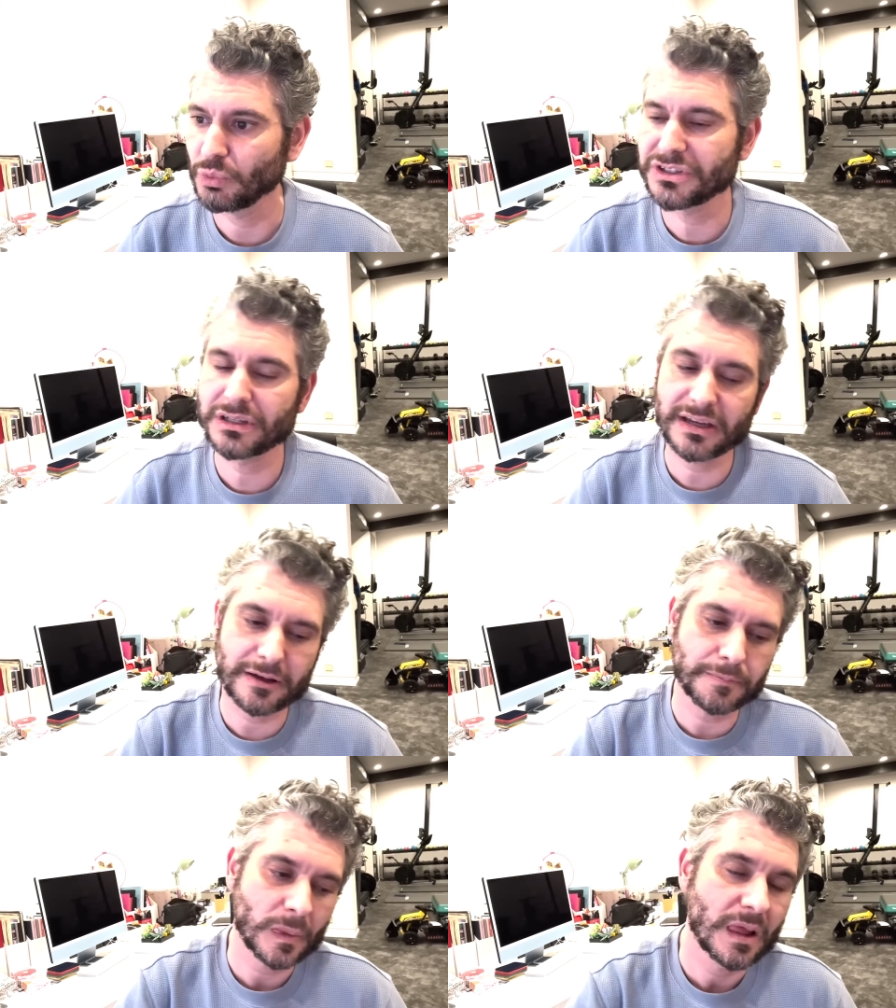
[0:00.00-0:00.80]
Once
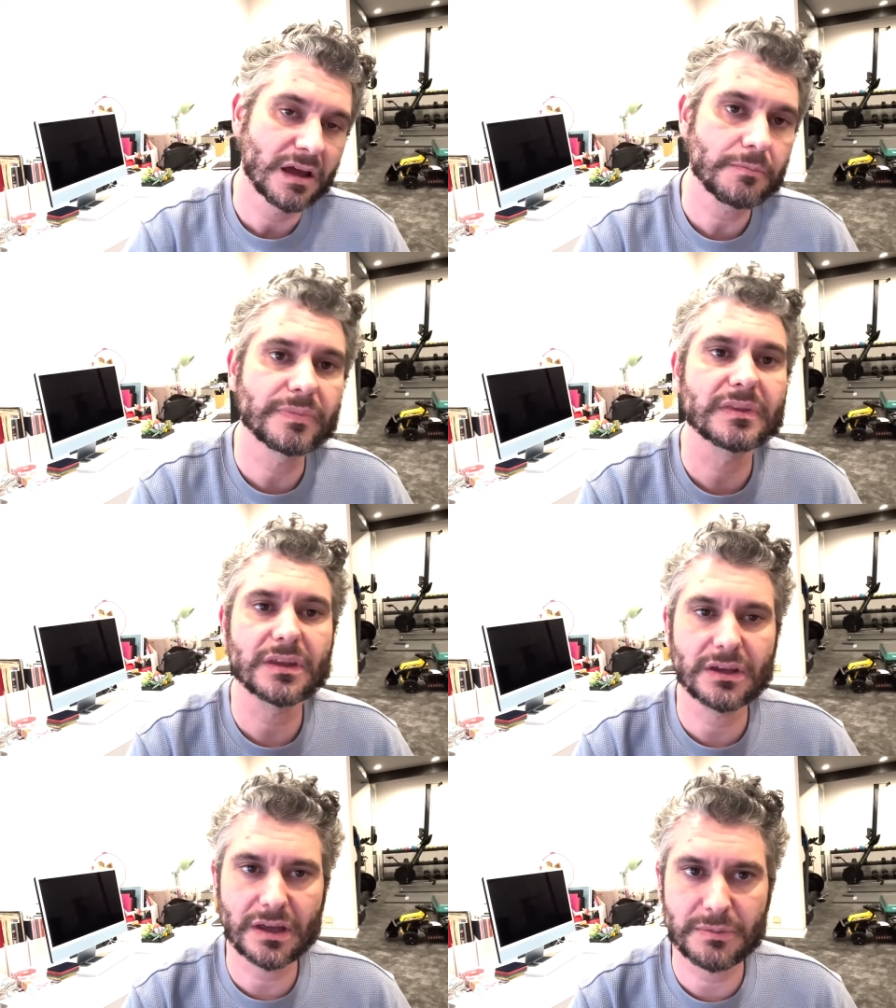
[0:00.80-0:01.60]
again,
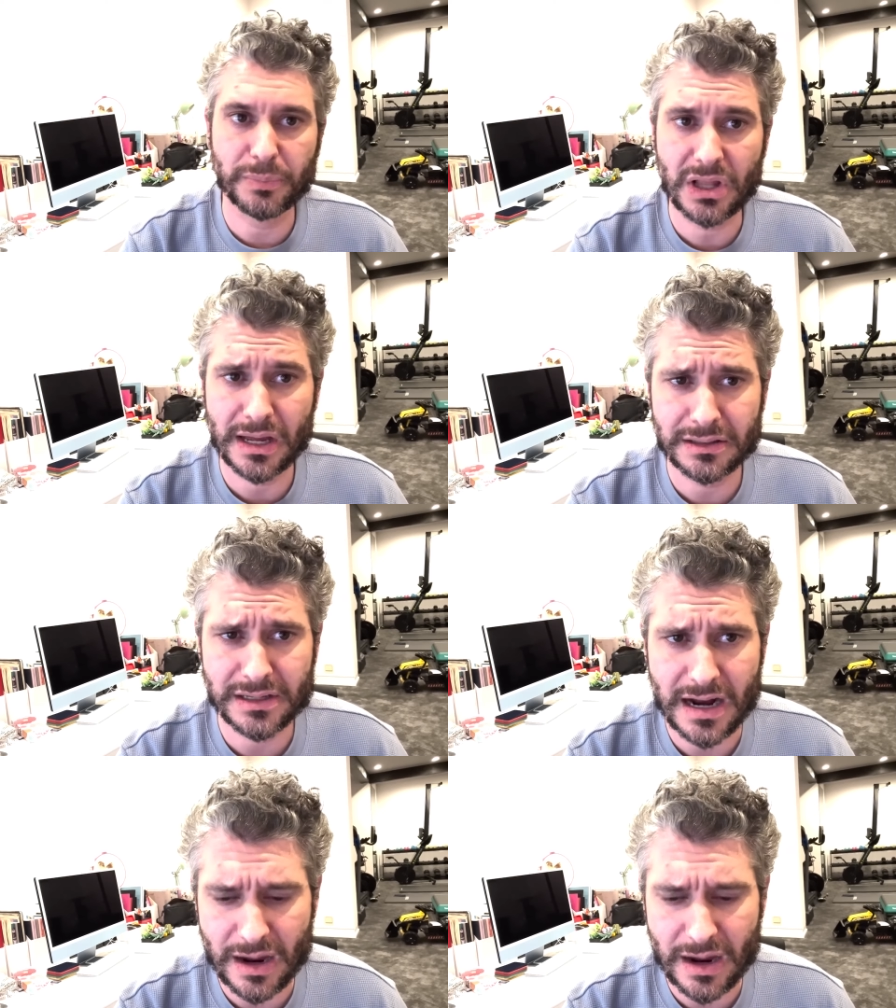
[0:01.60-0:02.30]
implying that I